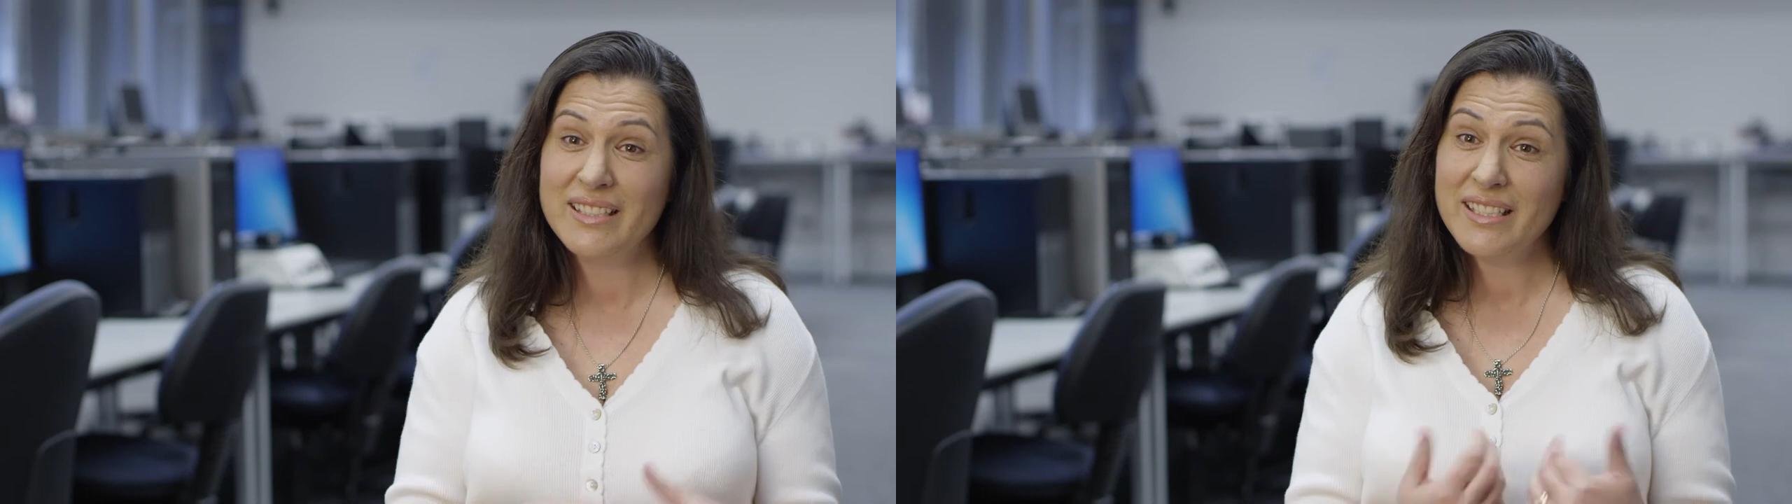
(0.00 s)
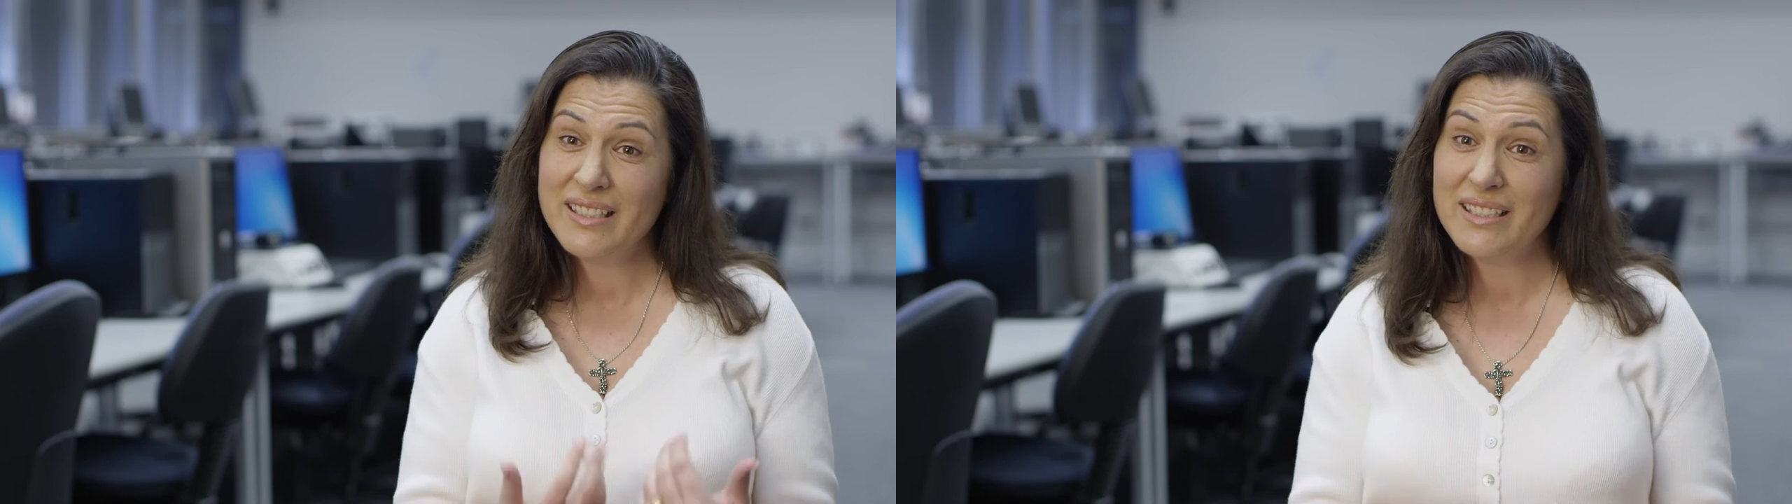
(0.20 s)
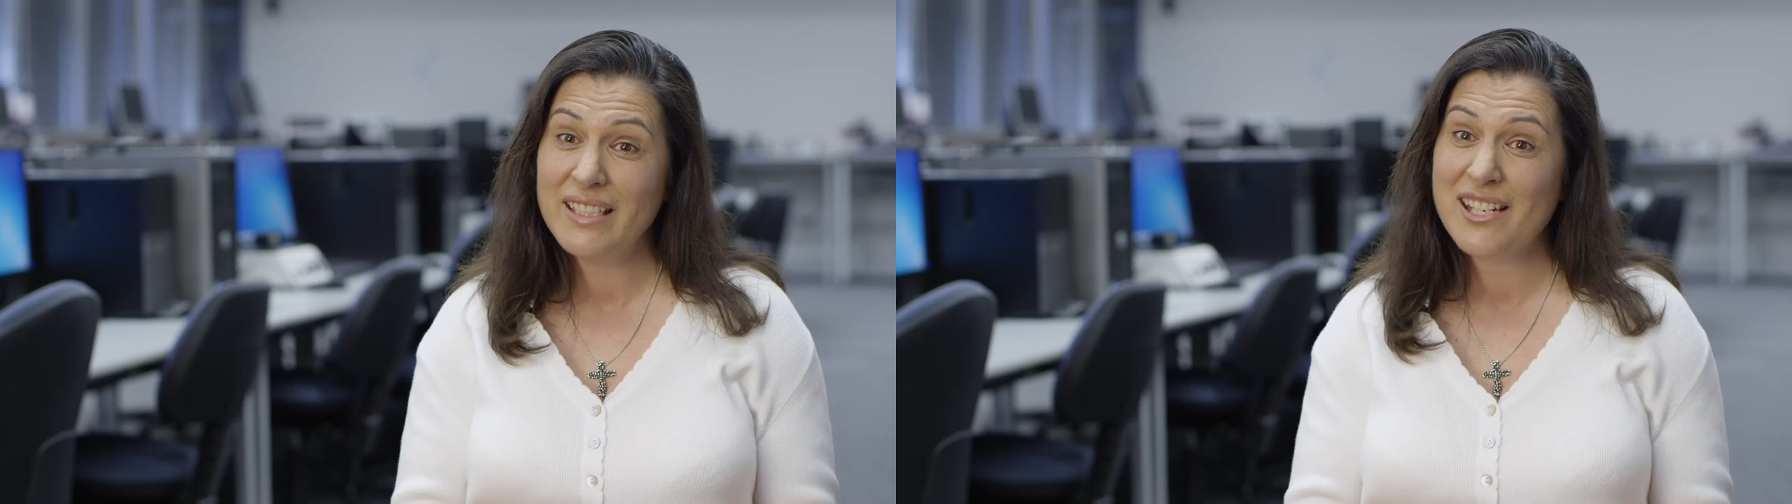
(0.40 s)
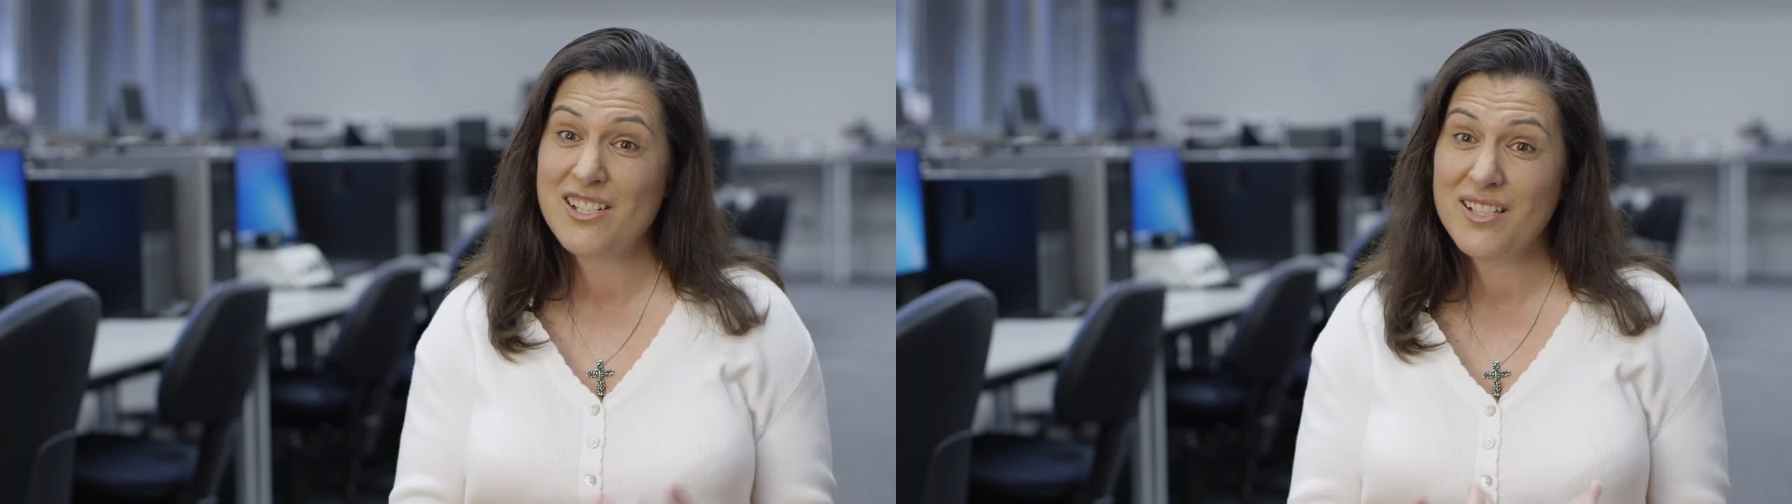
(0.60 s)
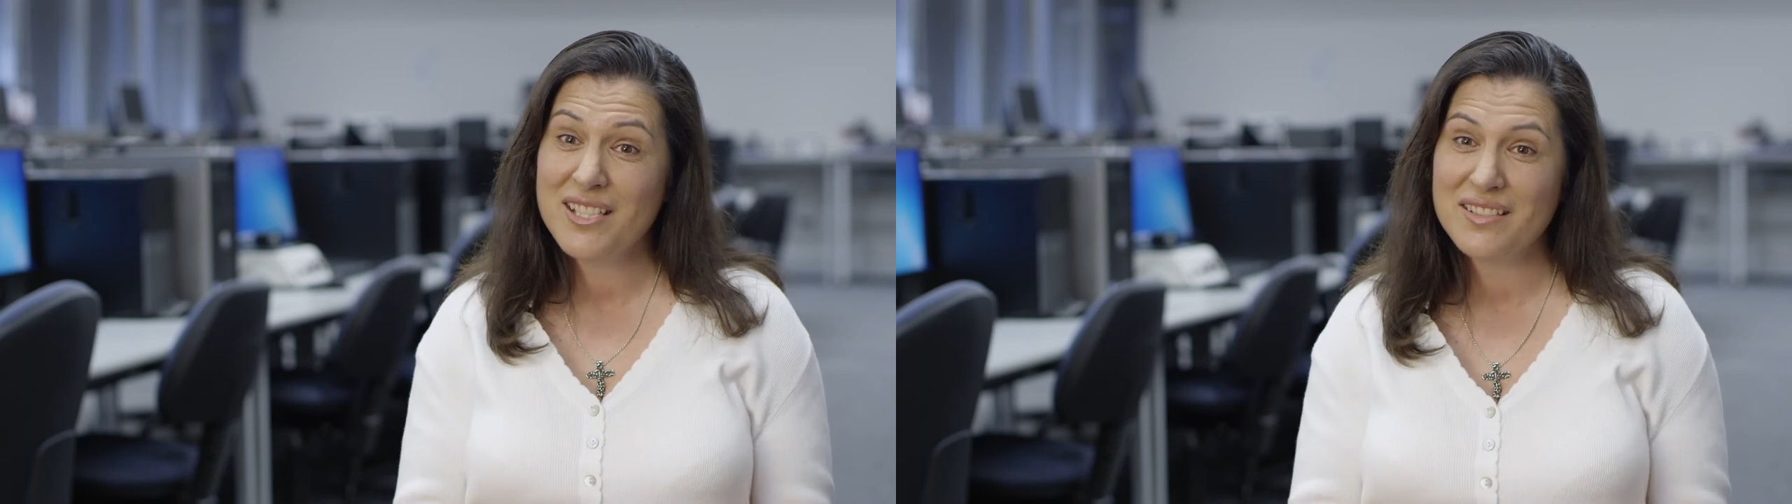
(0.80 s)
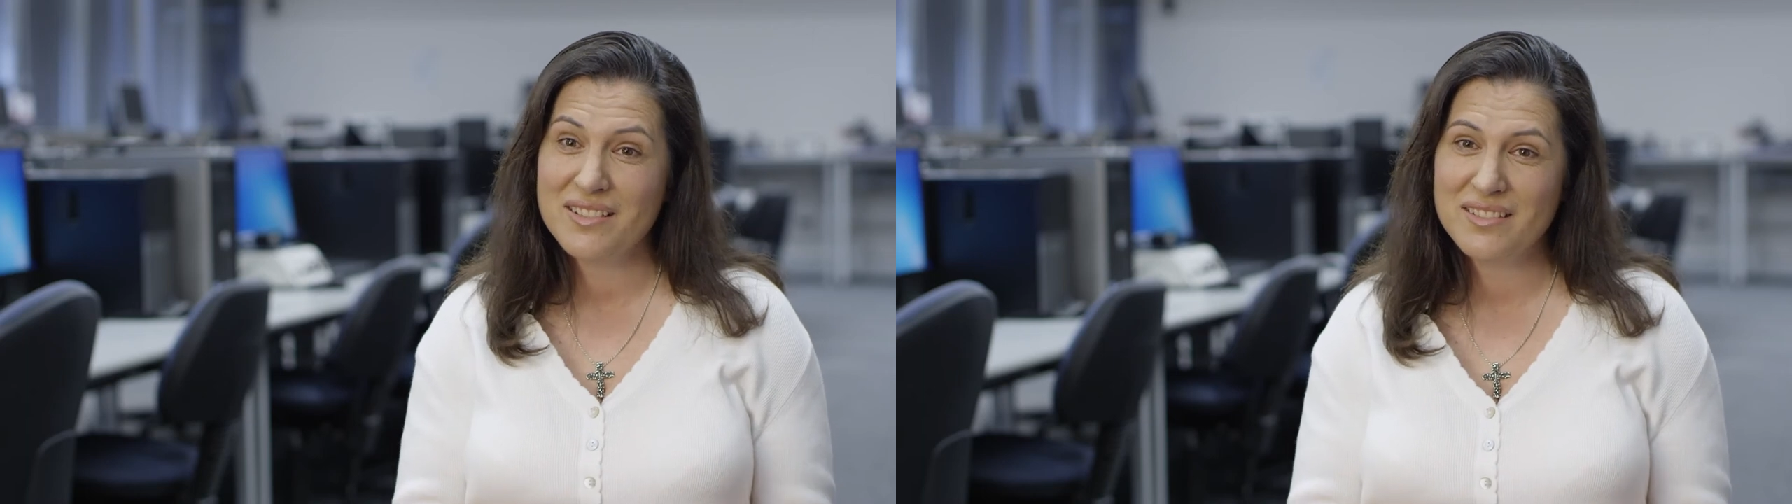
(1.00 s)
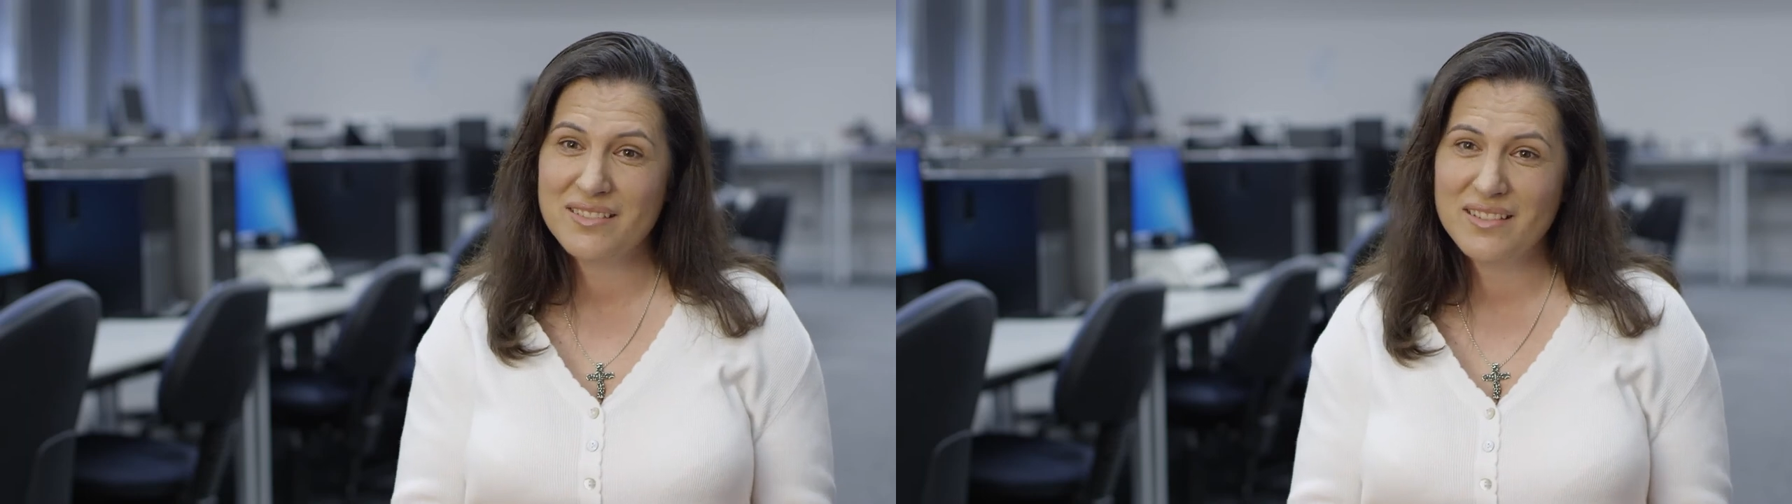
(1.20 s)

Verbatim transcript: getting excited